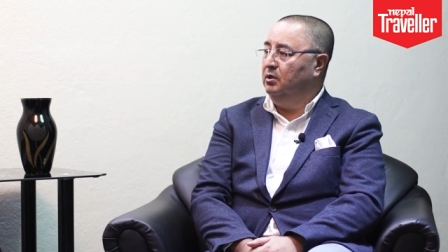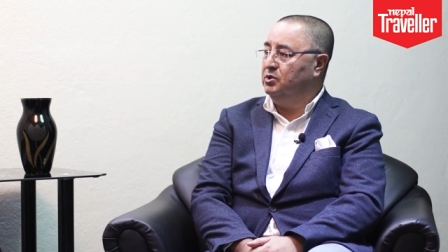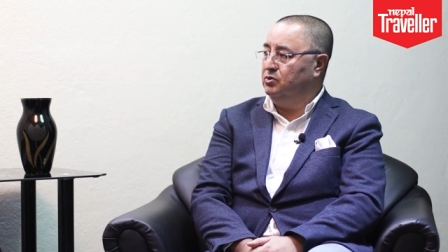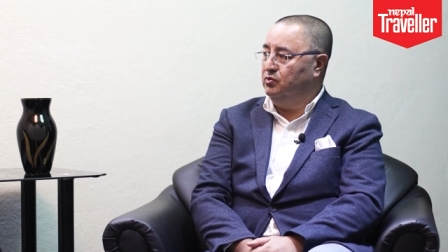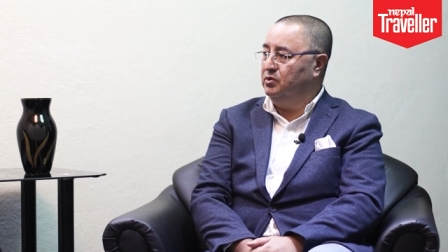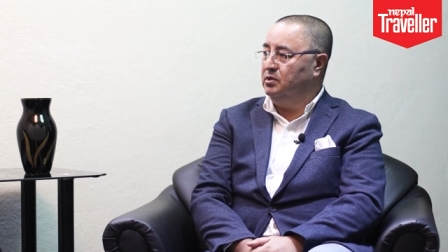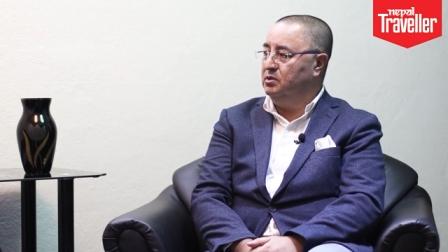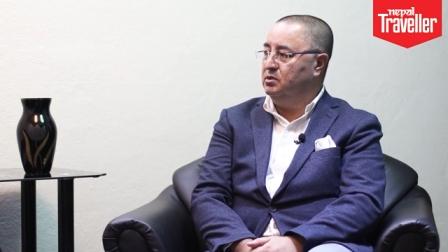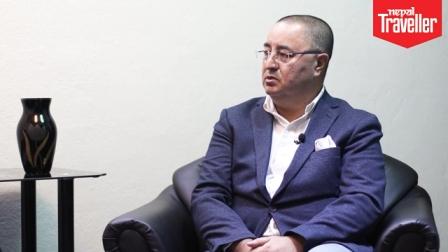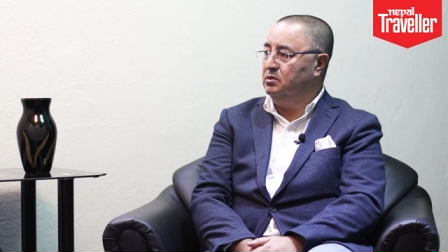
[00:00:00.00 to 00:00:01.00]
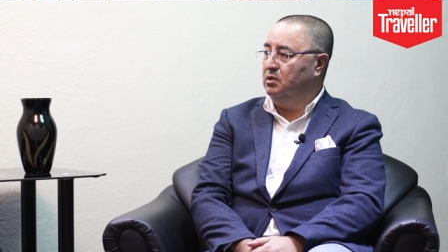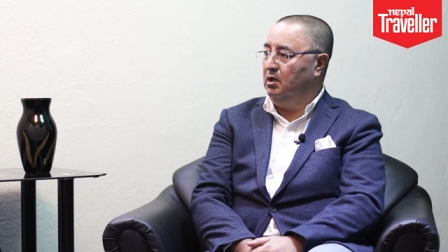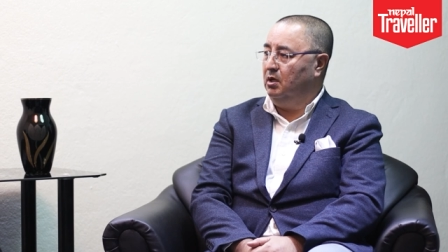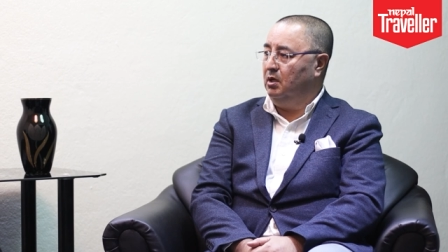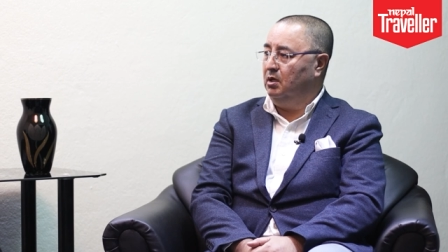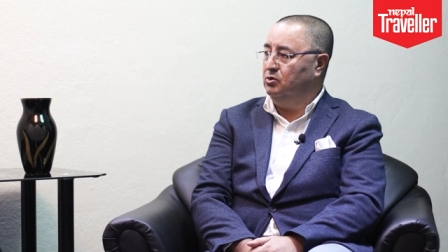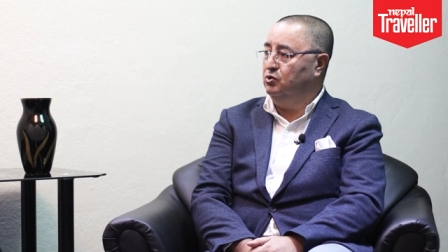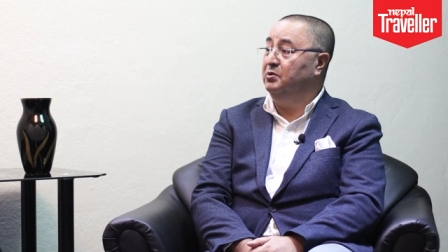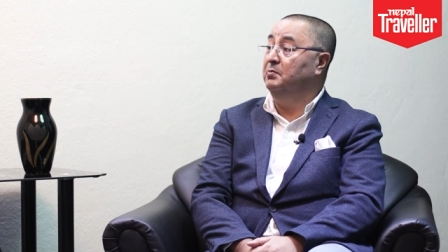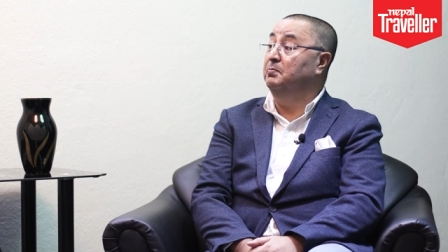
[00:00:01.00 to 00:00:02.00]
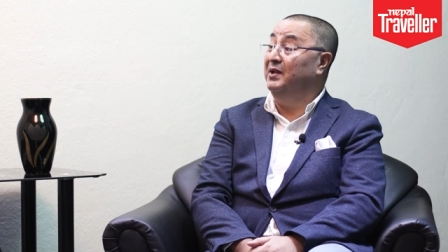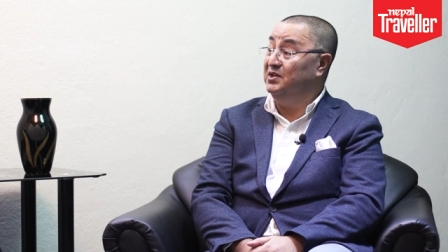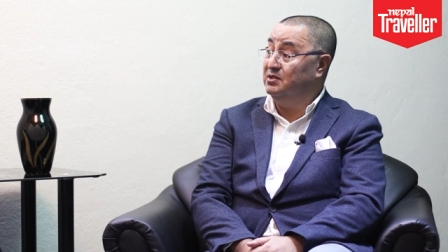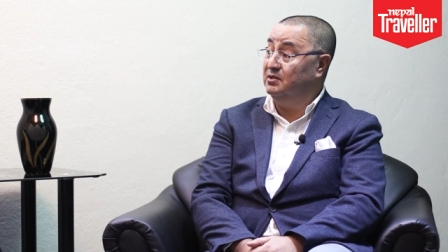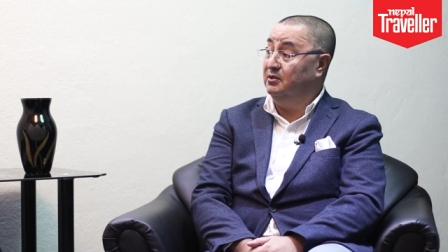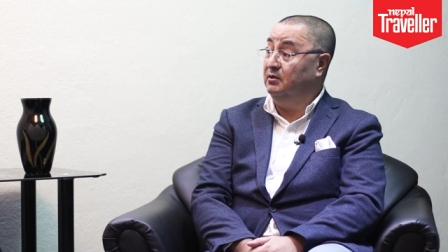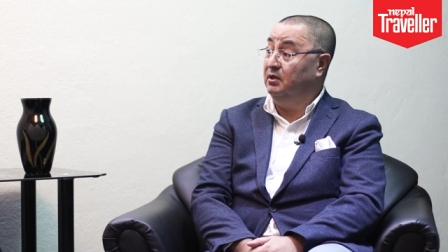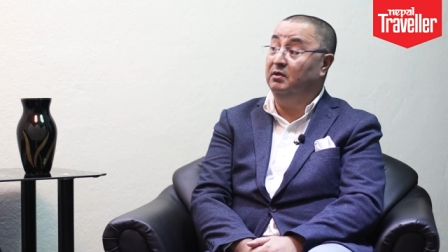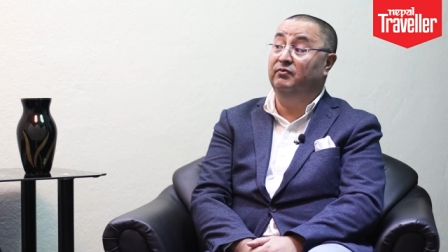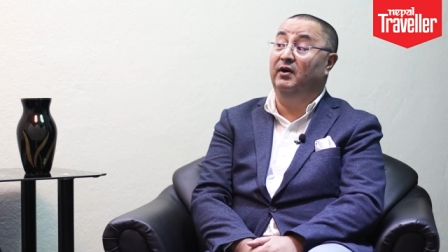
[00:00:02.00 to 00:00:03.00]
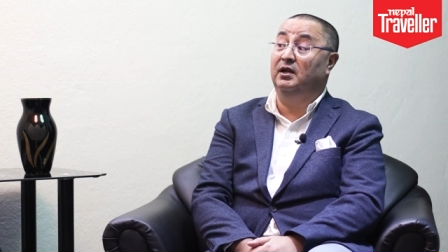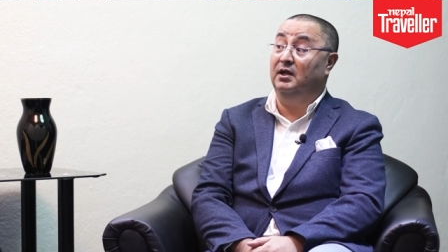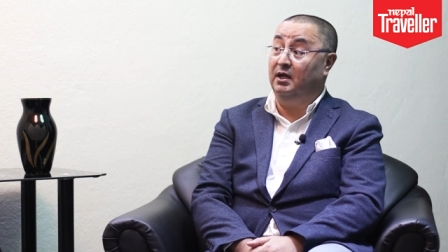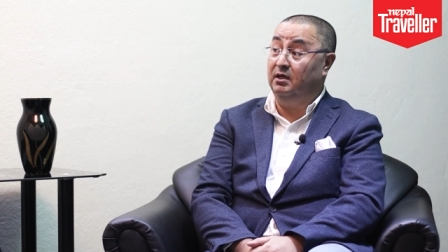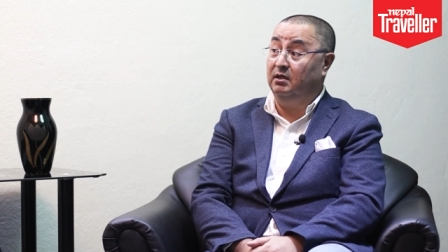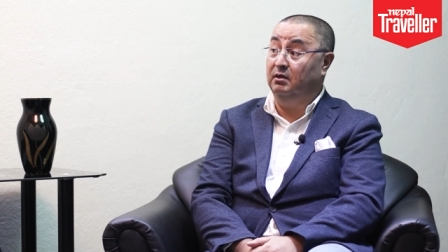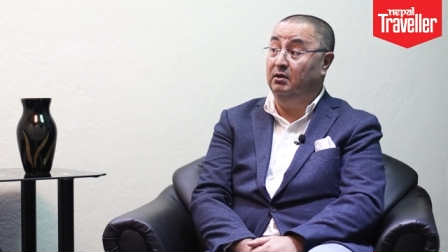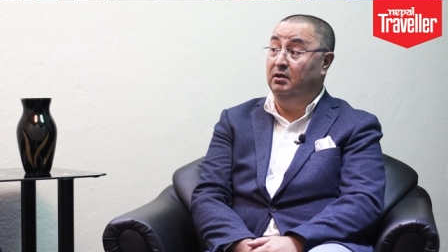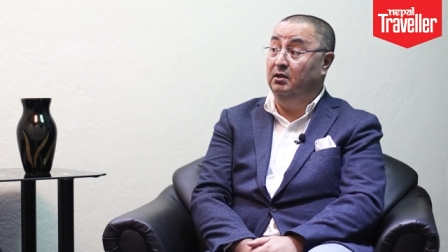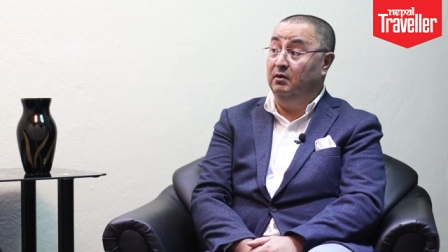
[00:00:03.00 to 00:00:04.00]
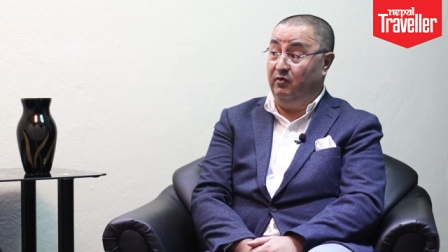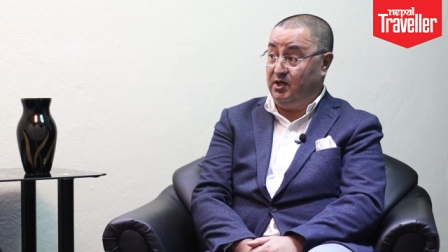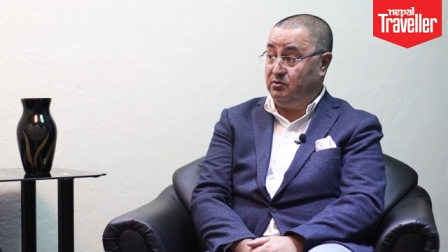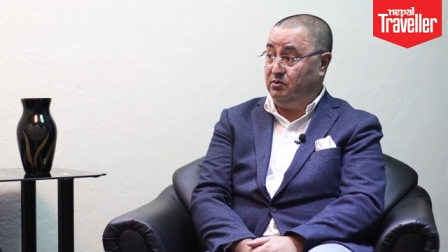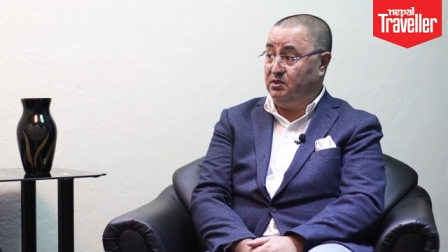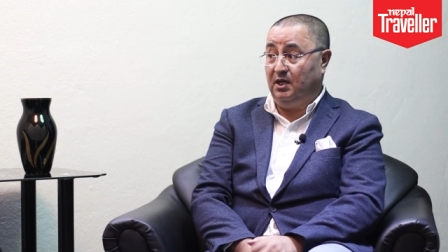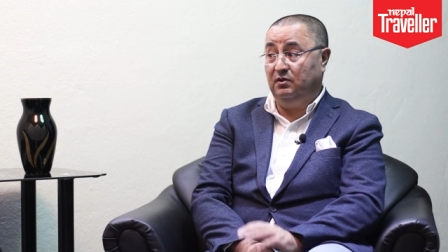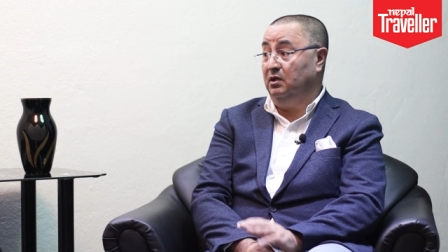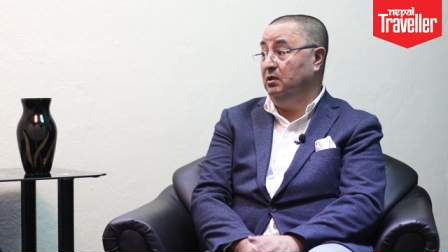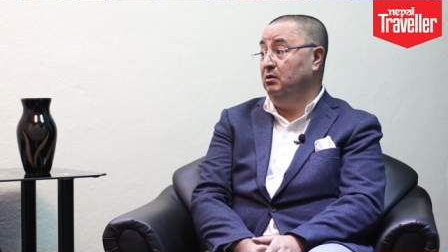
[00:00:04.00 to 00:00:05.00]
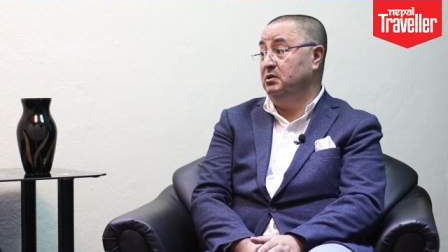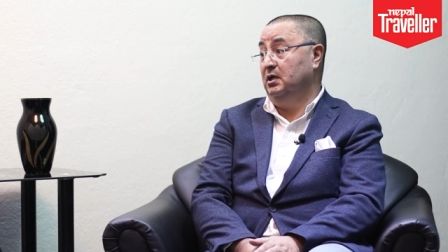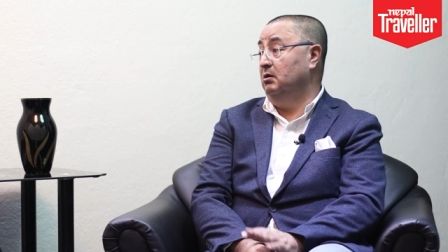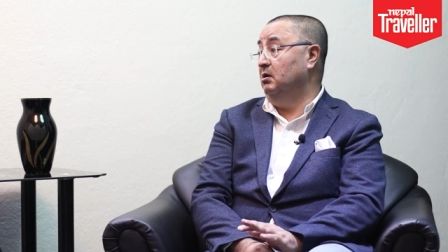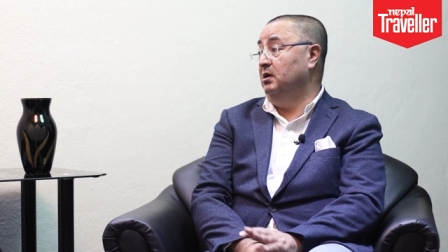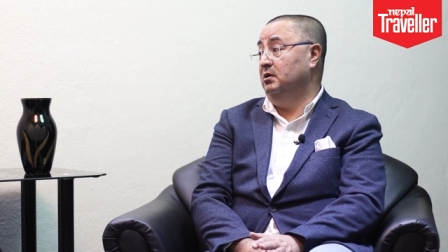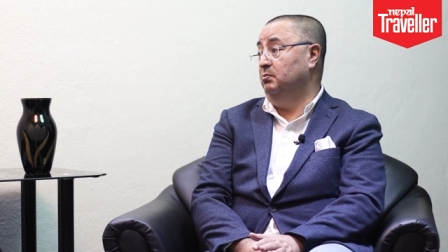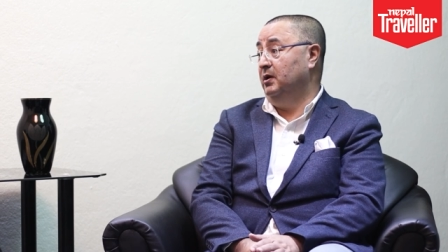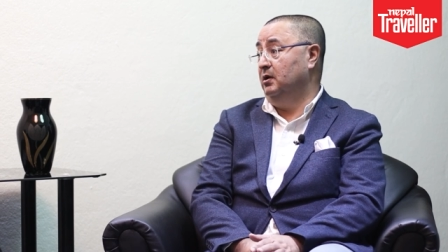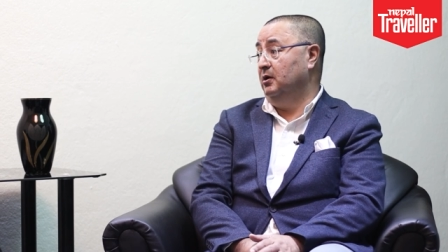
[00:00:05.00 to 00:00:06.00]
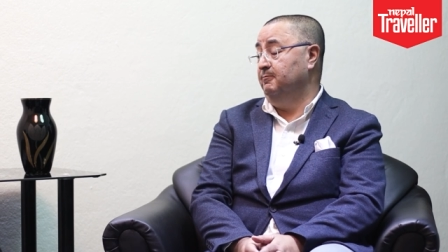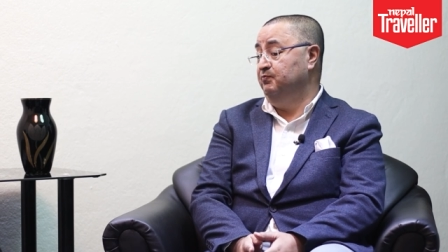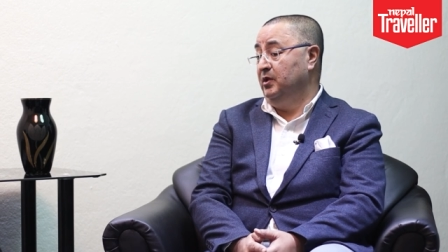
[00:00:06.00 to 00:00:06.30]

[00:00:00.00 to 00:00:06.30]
students uh, to be placed in the fine dining restaurants, either in the hotel or independent.